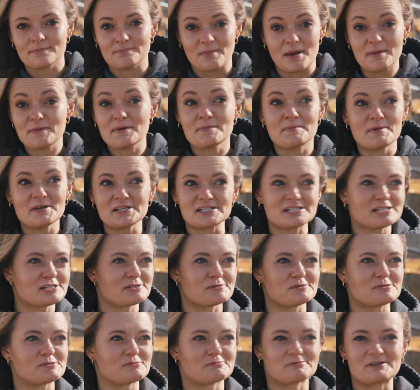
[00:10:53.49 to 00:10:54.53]
Maybe business
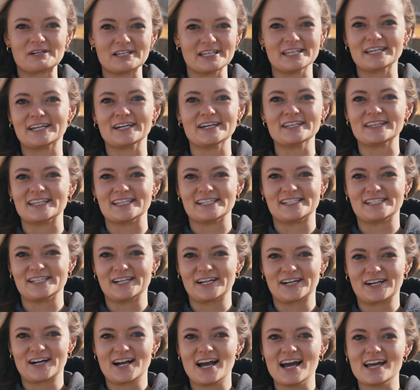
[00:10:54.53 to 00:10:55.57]
was really good this
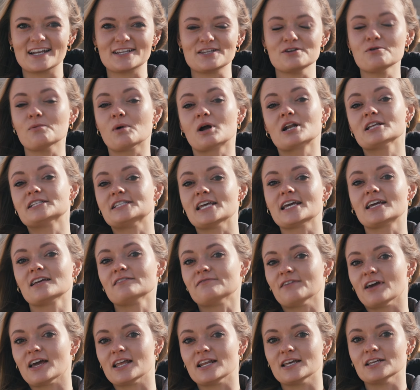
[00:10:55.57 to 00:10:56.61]
year and you want to take
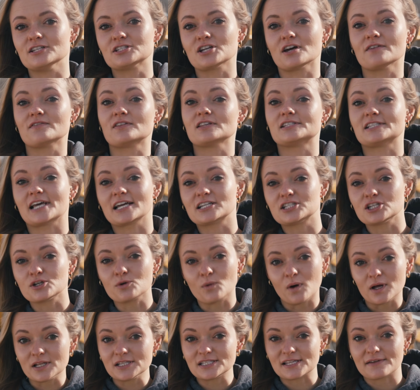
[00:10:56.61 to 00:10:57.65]
advantage of the Section
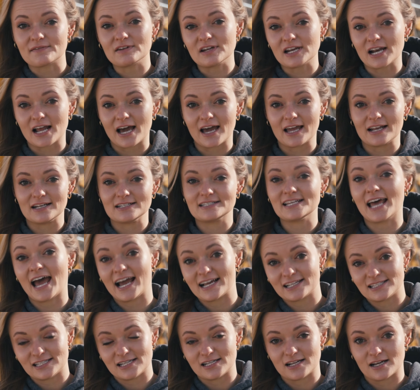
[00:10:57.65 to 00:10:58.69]
179
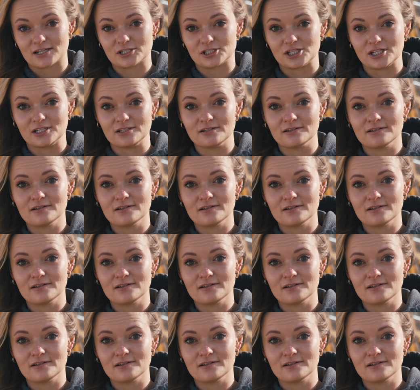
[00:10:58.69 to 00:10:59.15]
tax deduction.